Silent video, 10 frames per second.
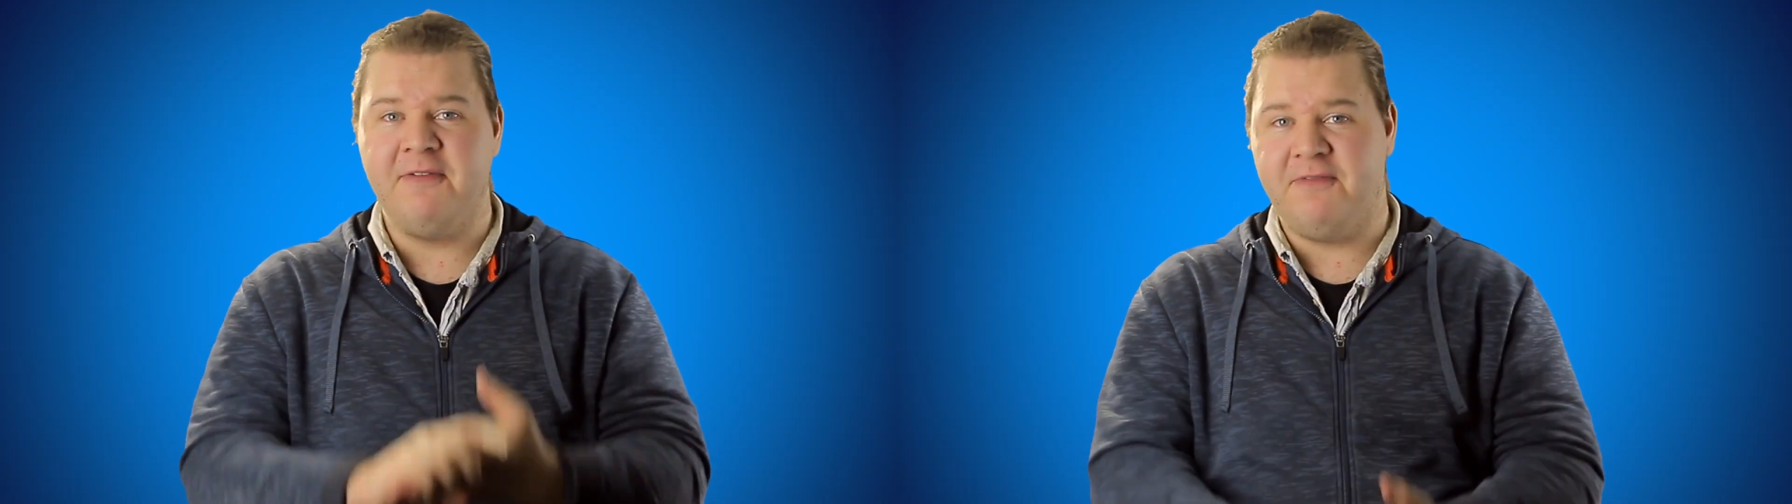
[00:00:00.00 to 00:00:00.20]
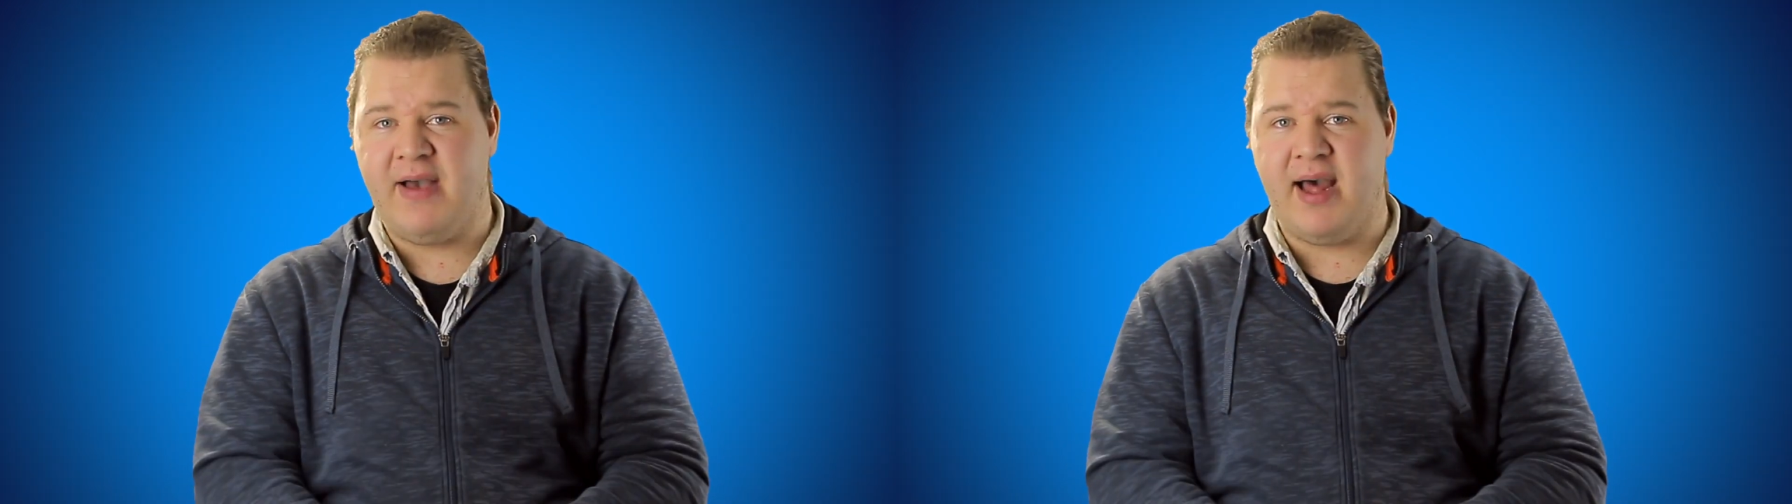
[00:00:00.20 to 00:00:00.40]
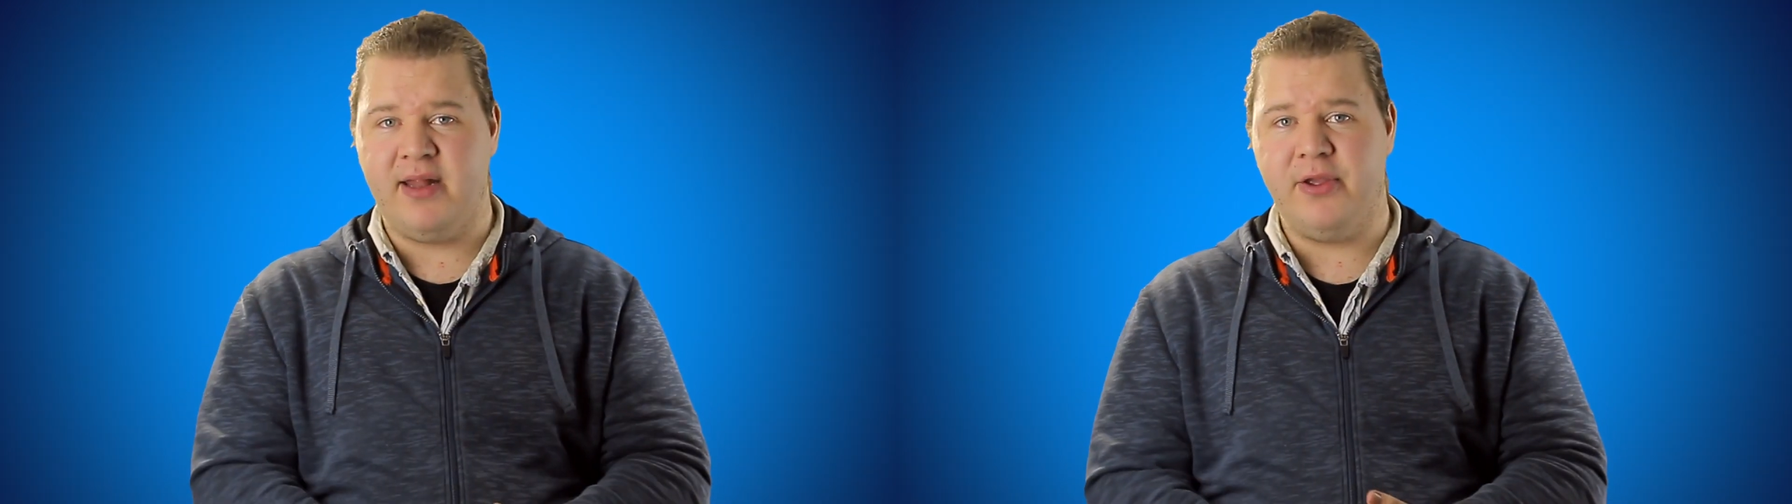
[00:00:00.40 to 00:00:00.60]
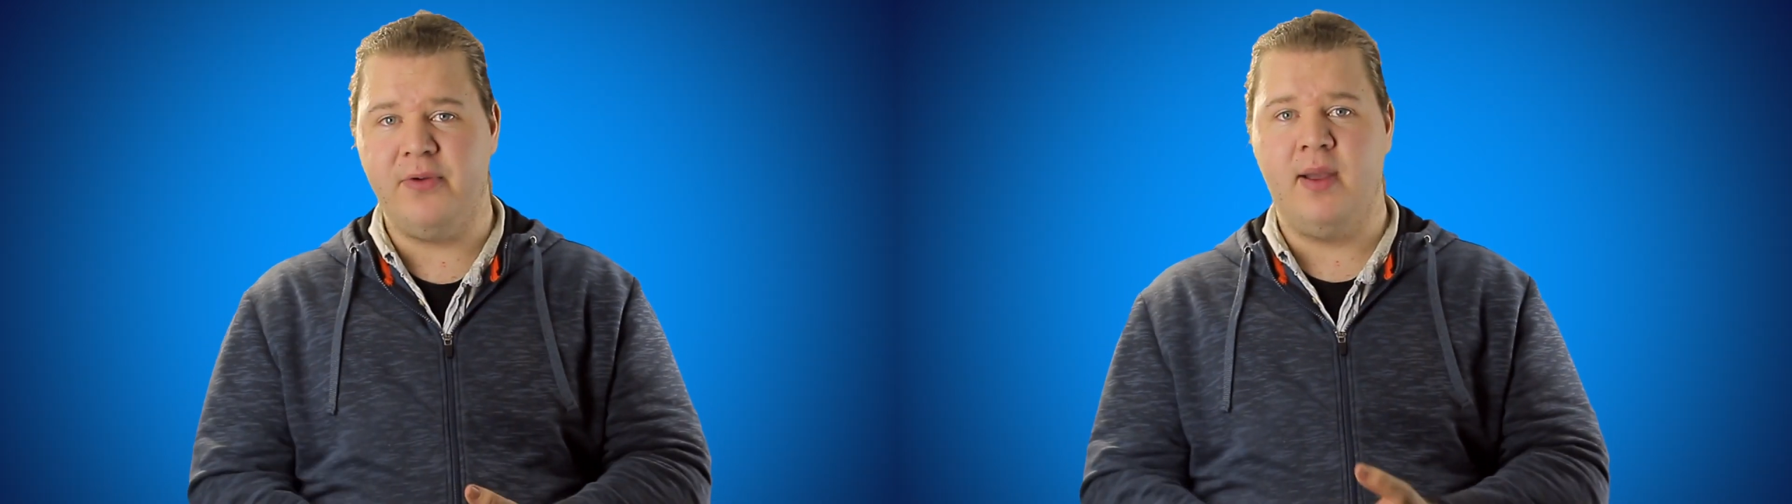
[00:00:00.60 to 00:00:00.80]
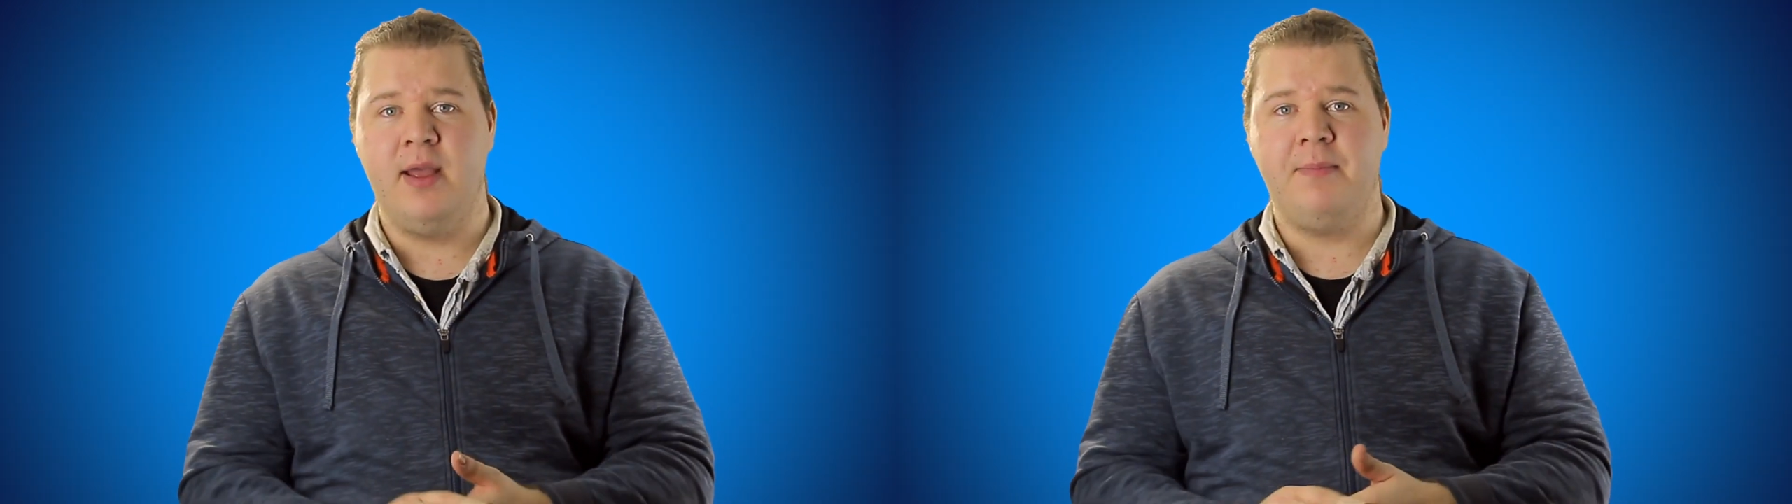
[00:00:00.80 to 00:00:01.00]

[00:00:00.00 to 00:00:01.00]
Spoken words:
value.